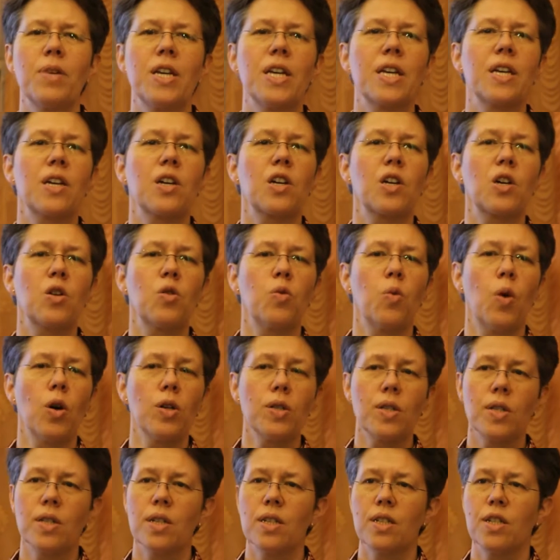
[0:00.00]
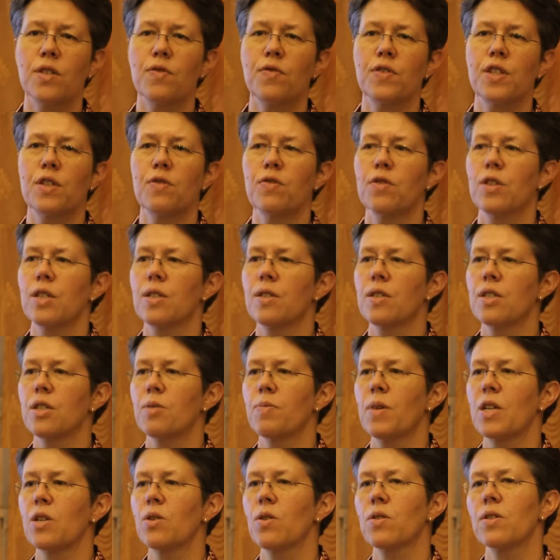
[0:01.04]
be quantitative differences
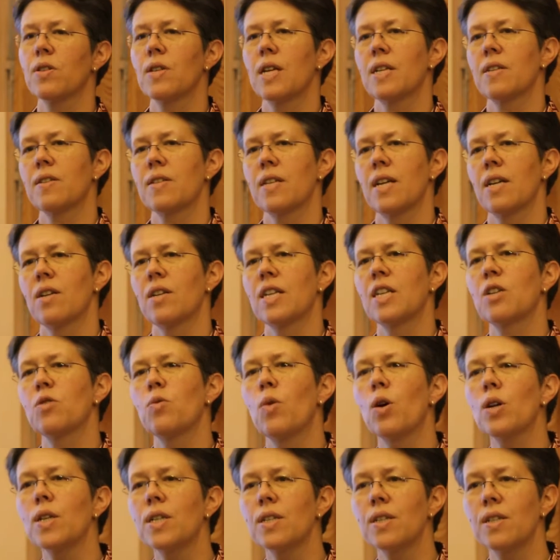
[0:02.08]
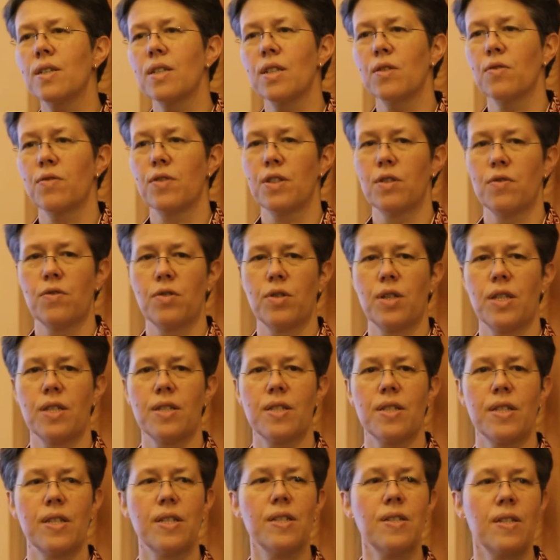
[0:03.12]
but not necessarily qualitative
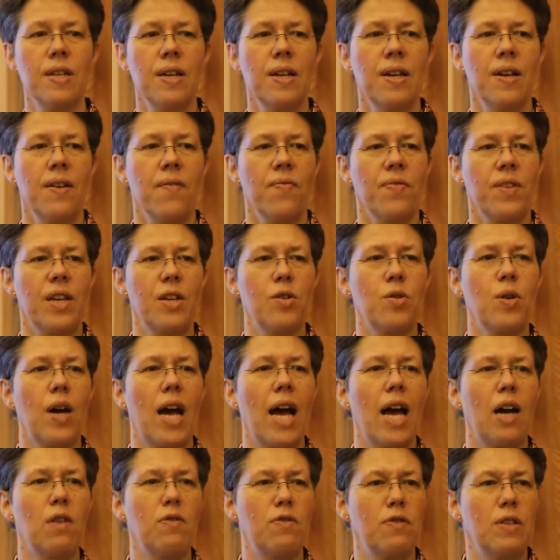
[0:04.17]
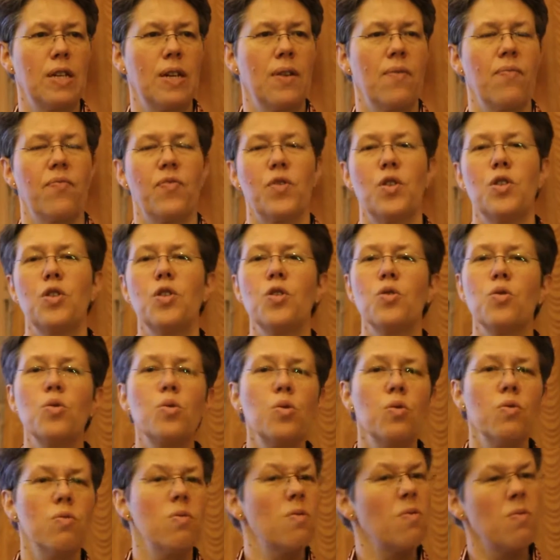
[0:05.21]
differences, that you have
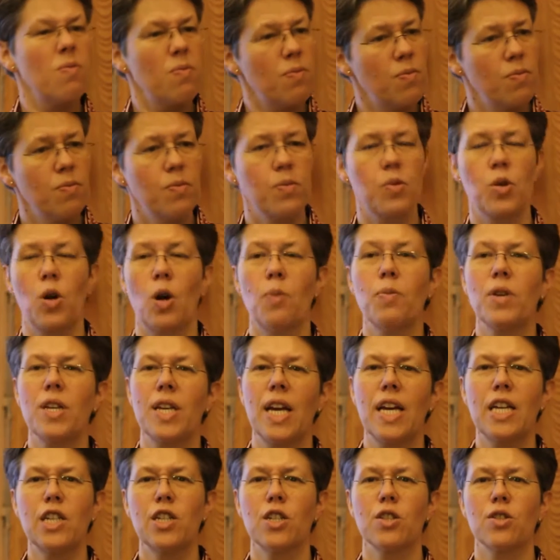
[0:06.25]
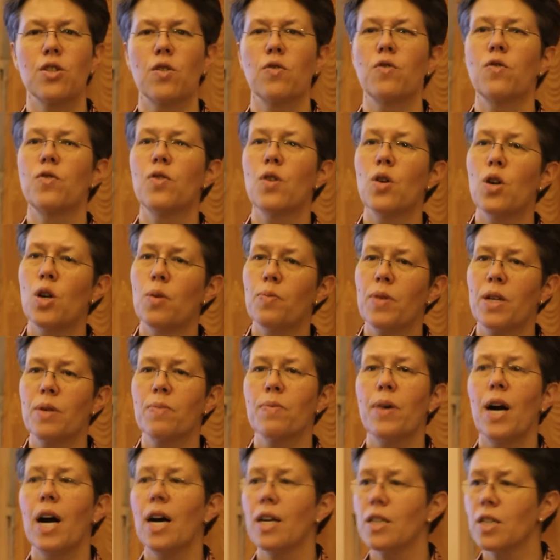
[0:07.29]
new combinations of verb
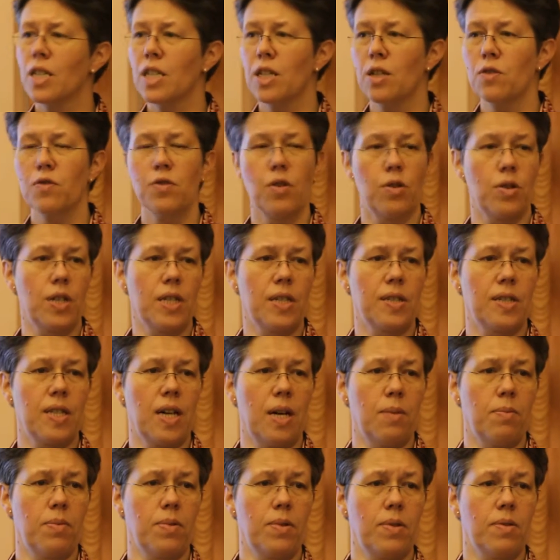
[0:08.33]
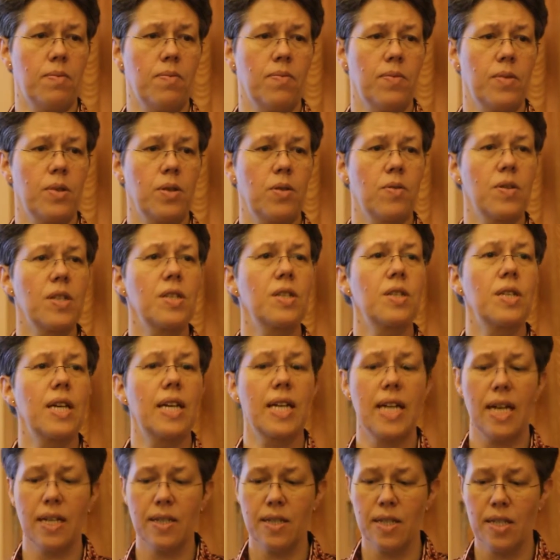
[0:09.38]
and particle, for example. So this is
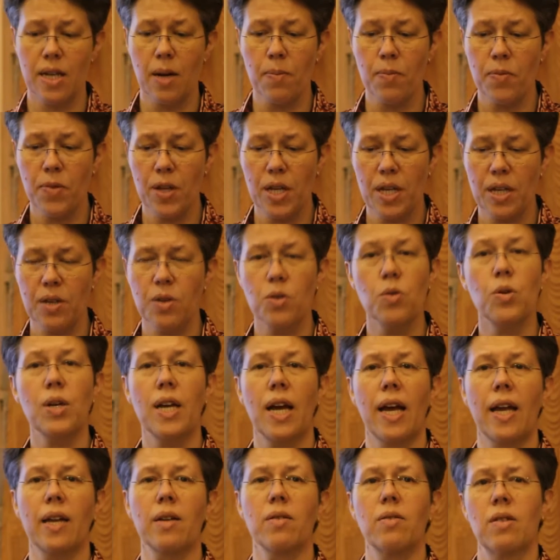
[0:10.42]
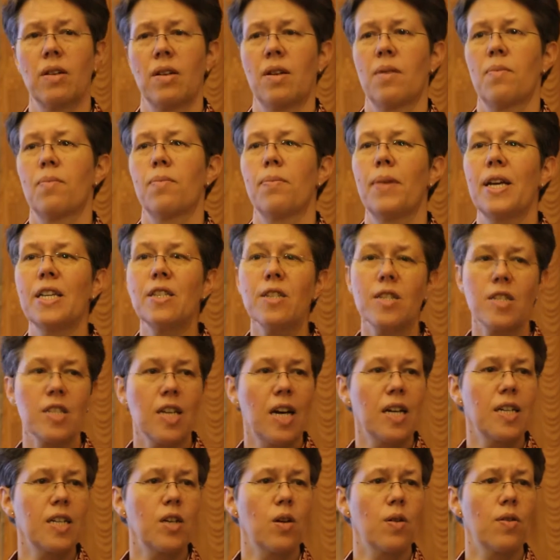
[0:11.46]
again something you can best
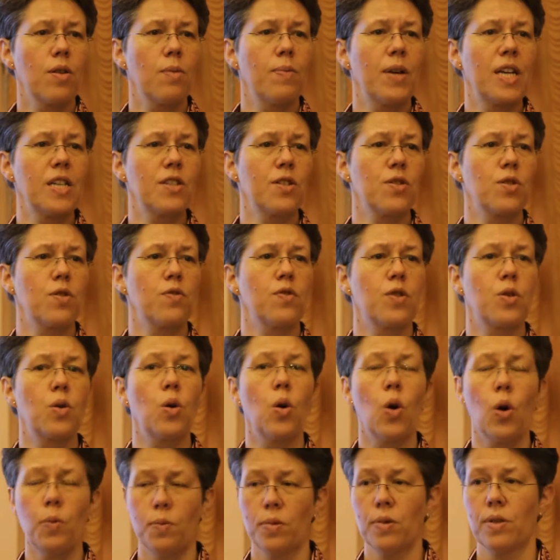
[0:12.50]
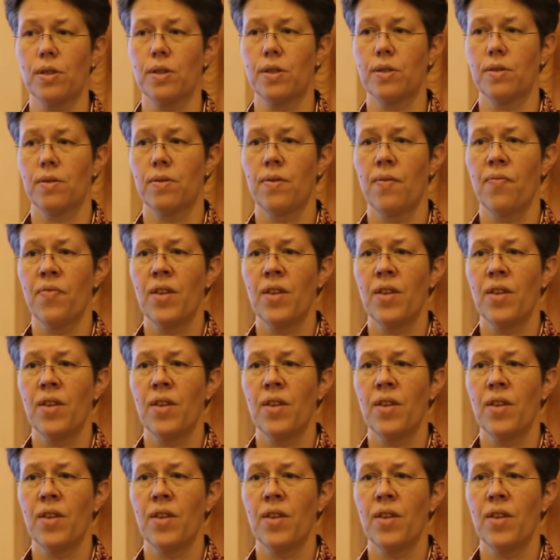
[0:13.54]
study on the basis of a corpus.